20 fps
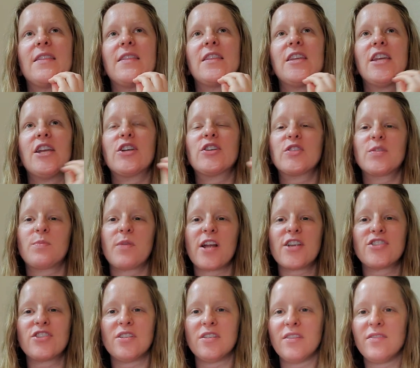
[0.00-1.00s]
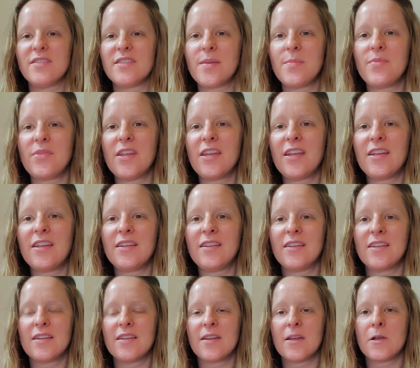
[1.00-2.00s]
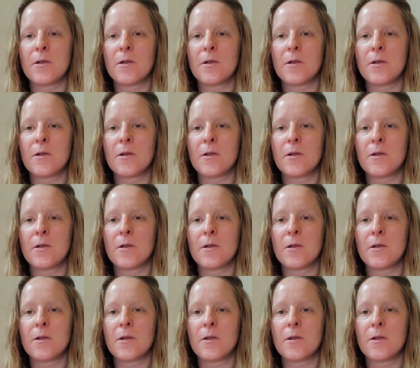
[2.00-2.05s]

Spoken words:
the expression of something